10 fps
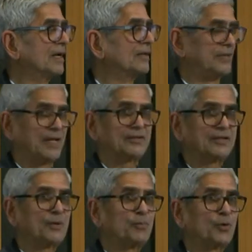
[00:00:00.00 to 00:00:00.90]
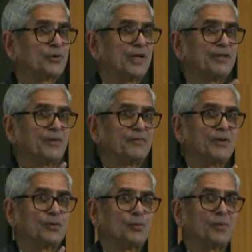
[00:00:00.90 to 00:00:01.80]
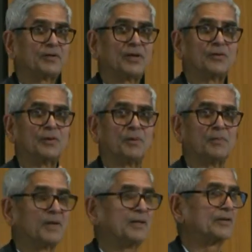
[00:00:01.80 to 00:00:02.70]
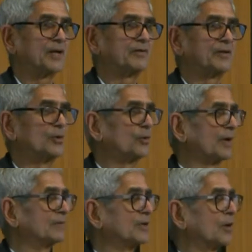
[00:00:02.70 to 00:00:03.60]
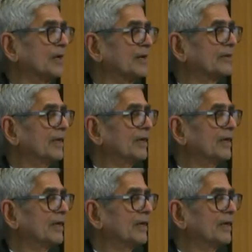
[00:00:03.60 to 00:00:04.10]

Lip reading: Census report says 52% of the people in this country don't have the toilet.